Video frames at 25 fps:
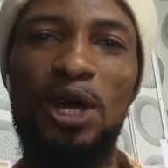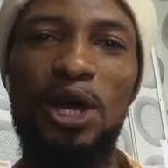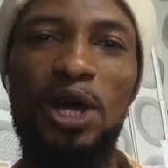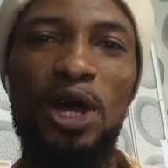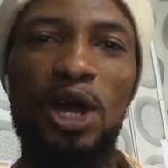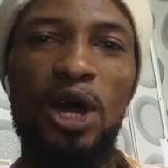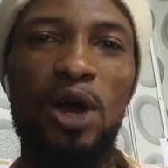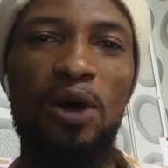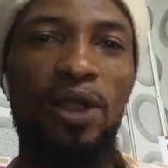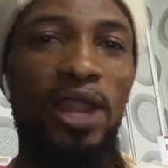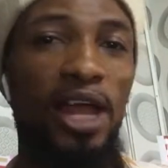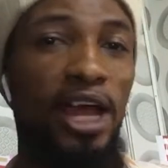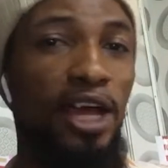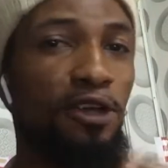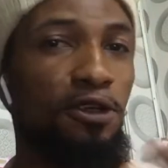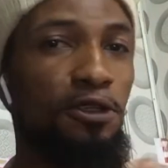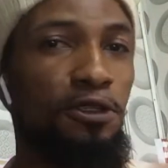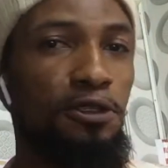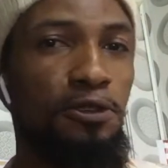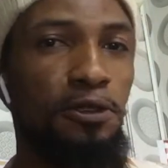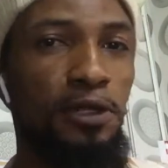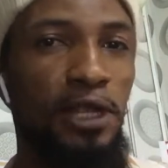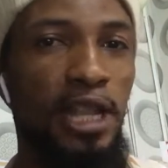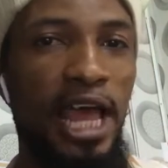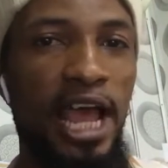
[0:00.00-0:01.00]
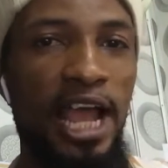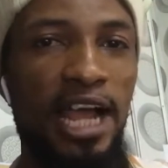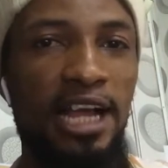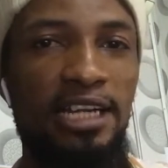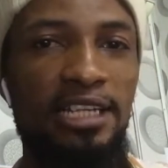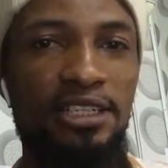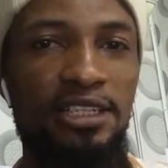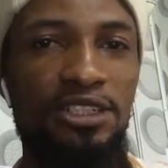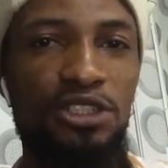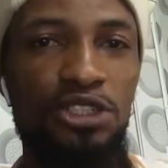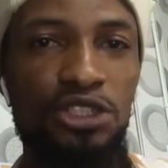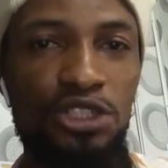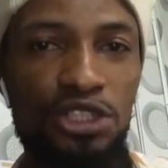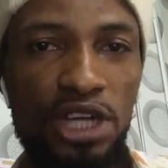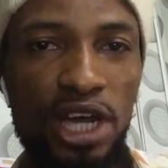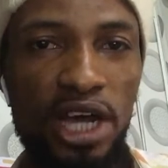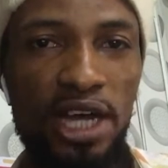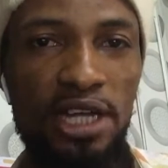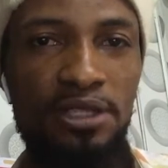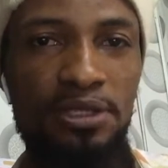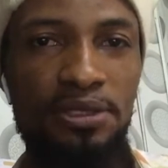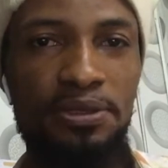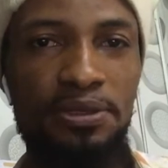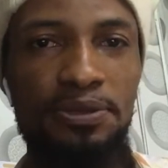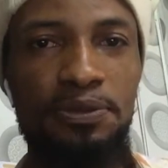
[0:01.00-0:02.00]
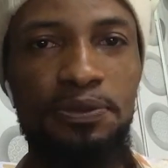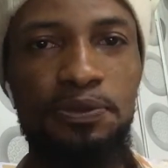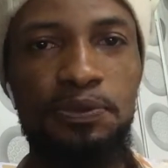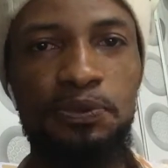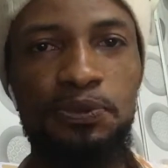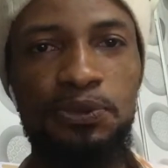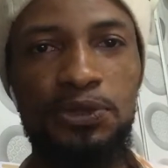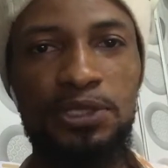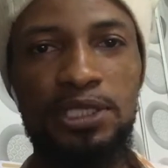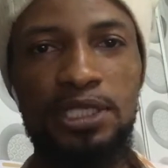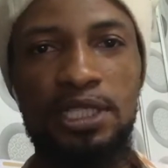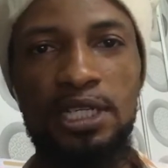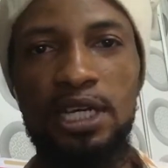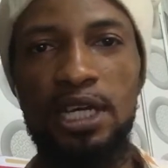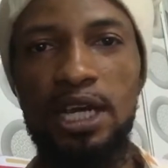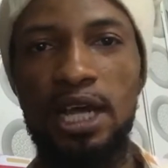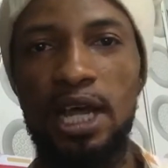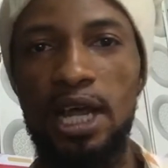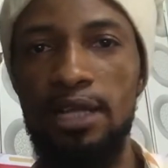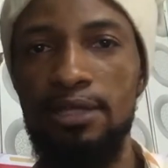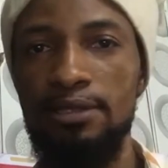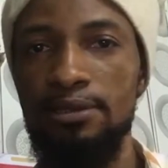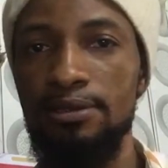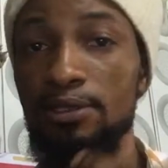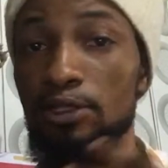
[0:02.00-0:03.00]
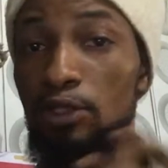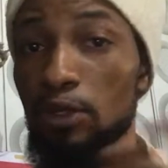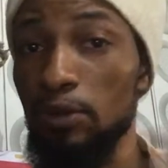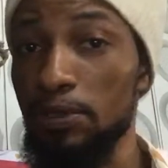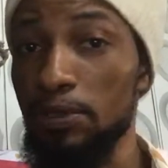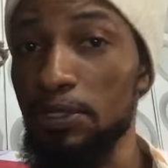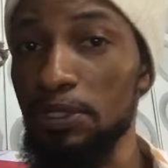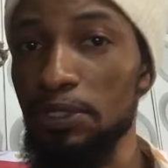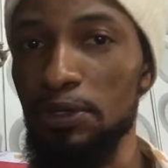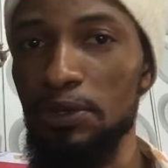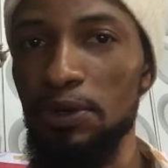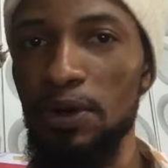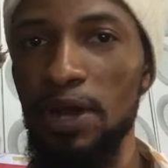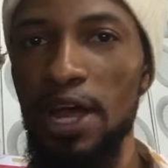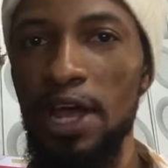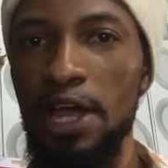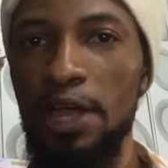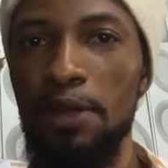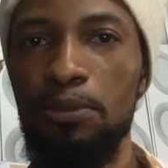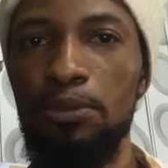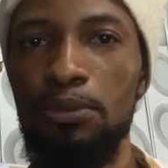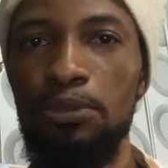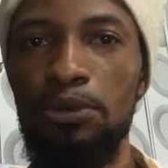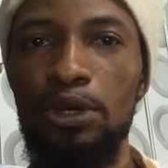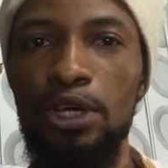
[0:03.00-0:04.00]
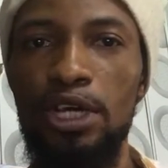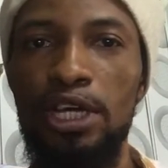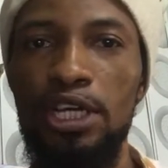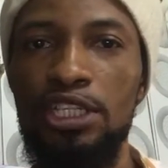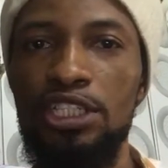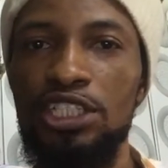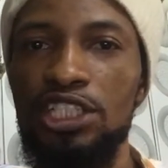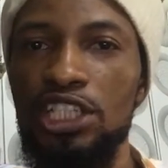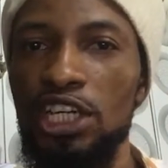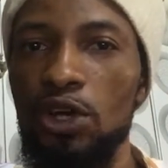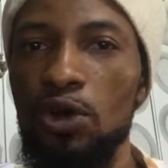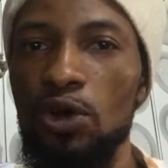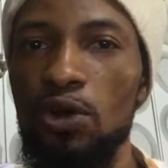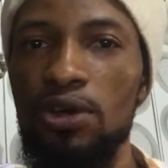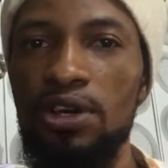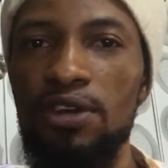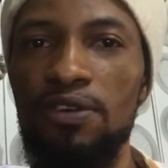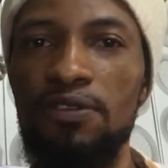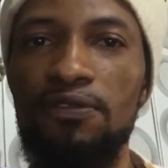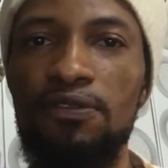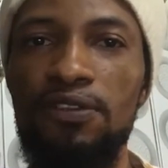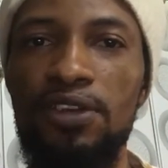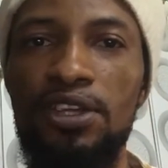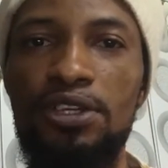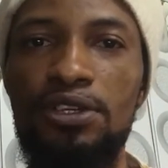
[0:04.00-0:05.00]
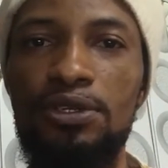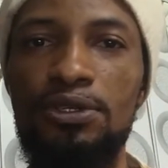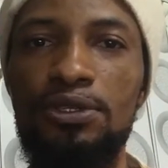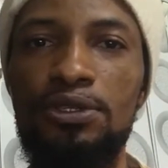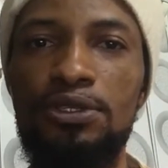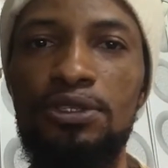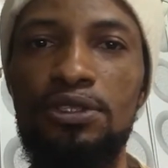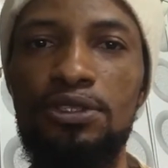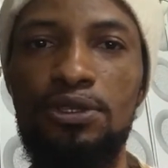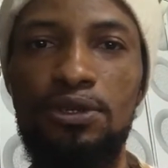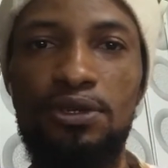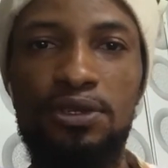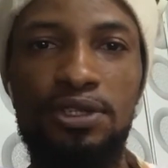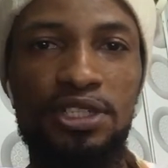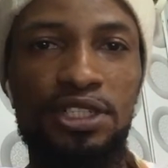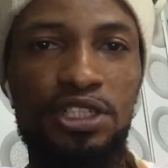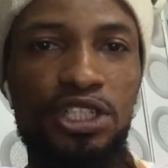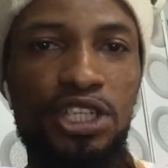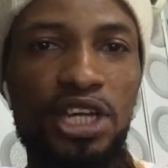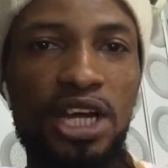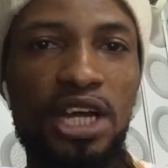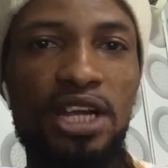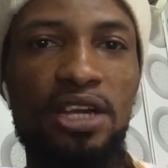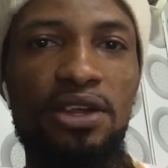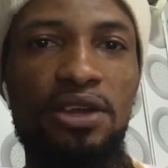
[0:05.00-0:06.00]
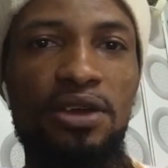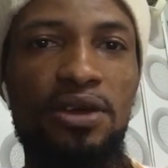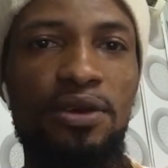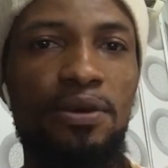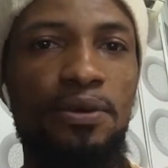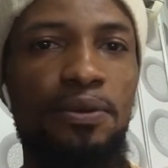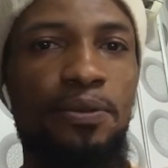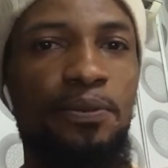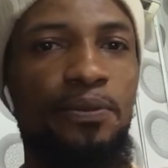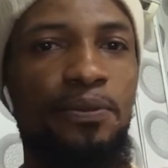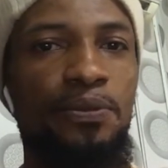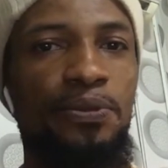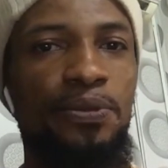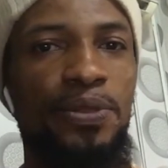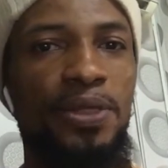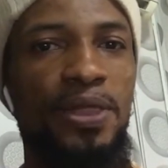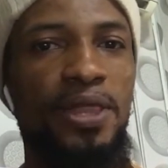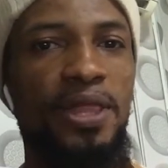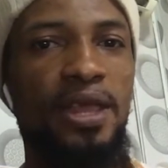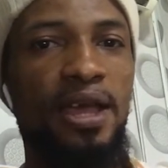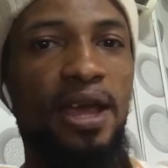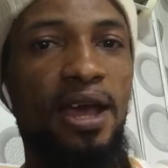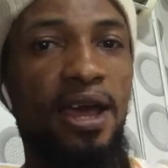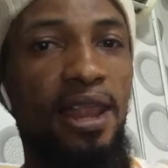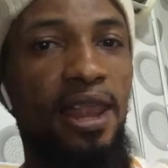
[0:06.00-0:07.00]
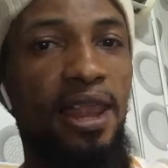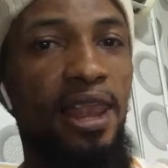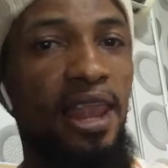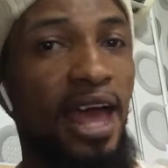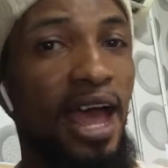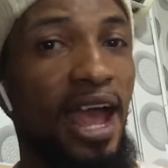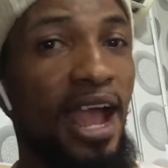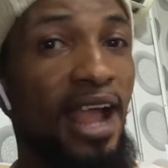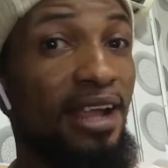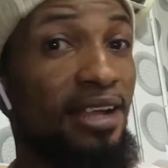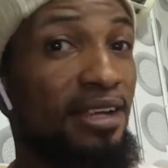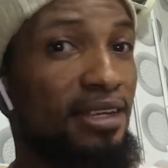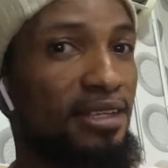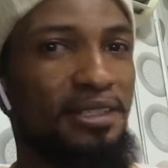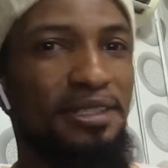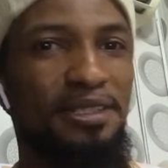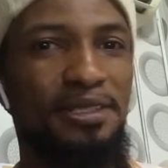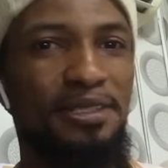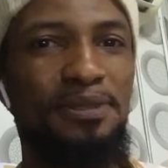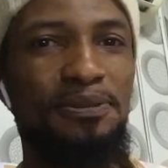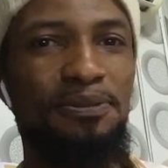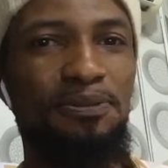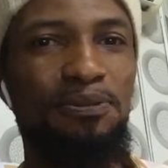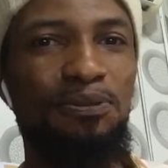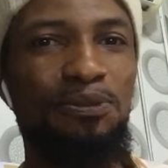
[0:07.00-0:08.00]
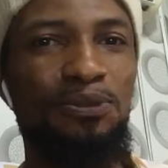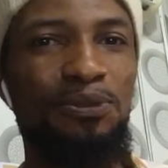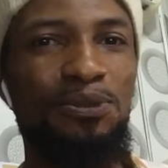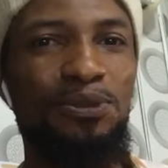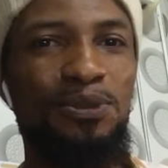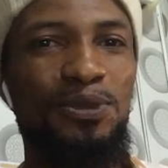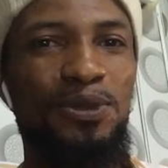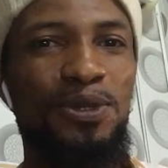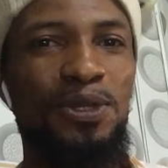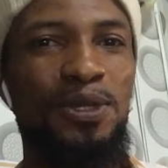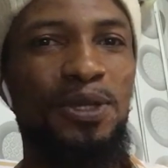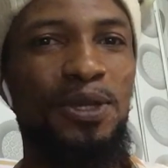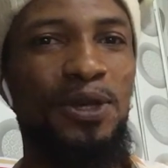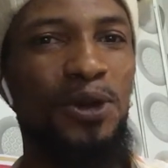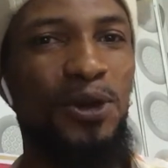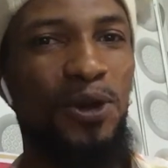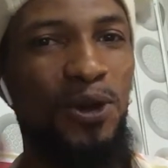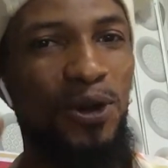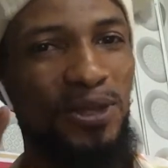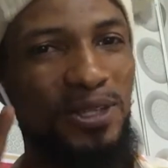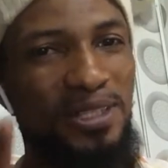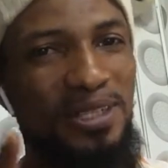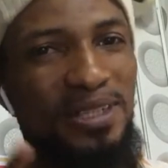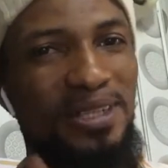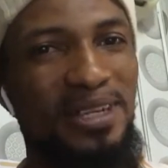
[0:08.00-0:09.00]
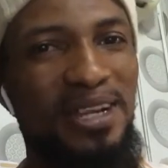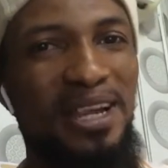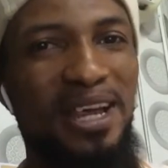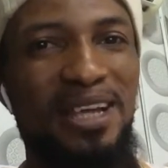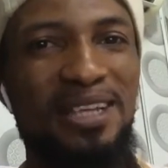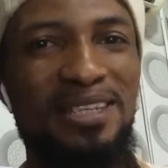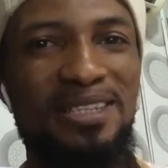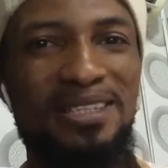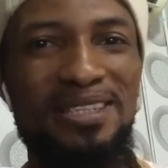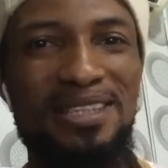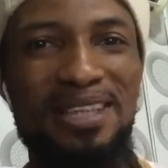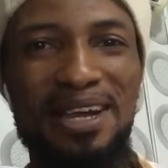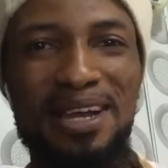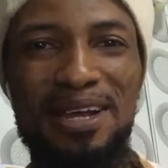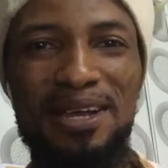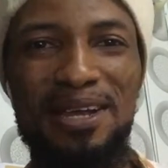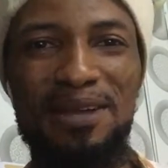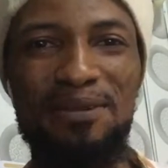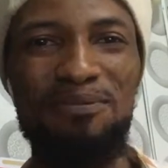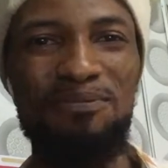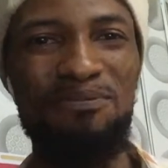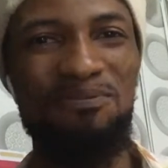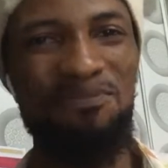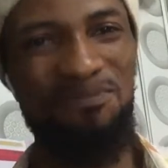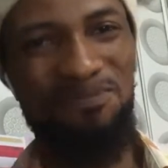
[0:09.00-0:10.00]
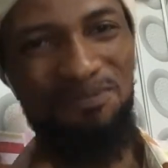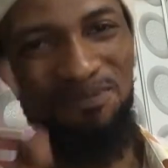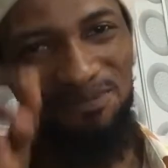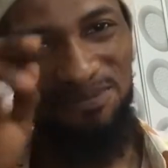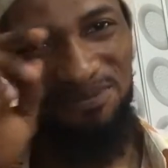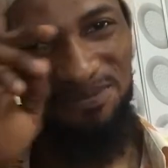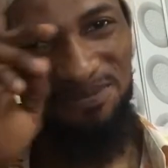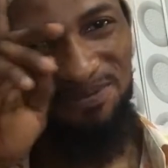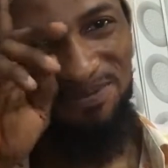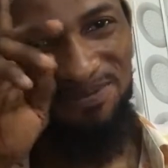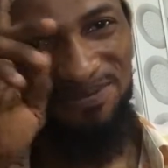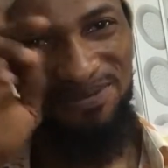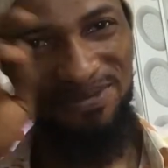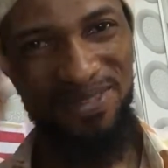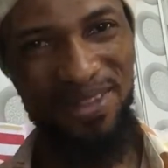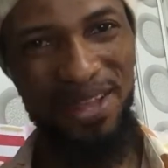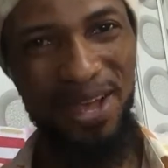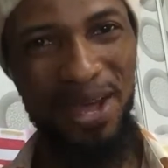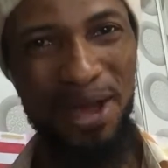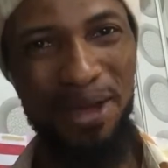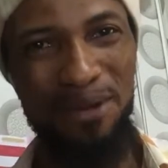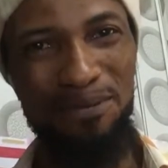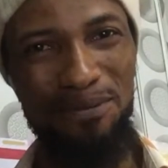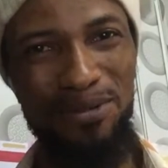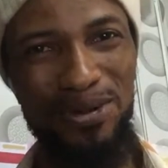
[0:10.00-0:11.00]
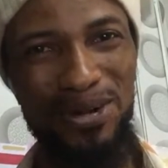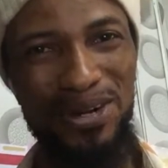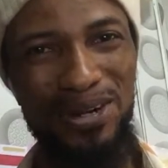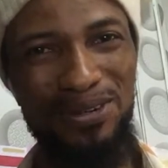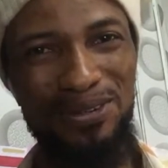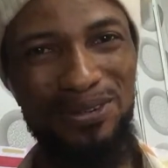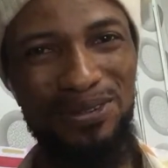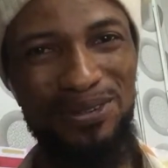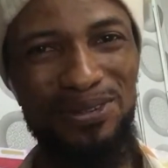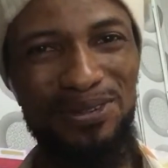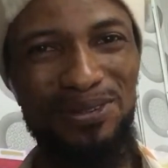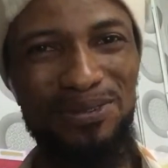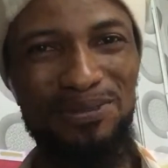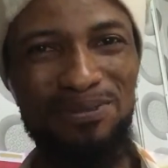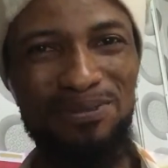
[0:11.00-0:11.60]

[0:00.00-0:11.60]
I'd like you to like this channel and subscribe, check other videos on the channel and like it. Until next time, eyebrows.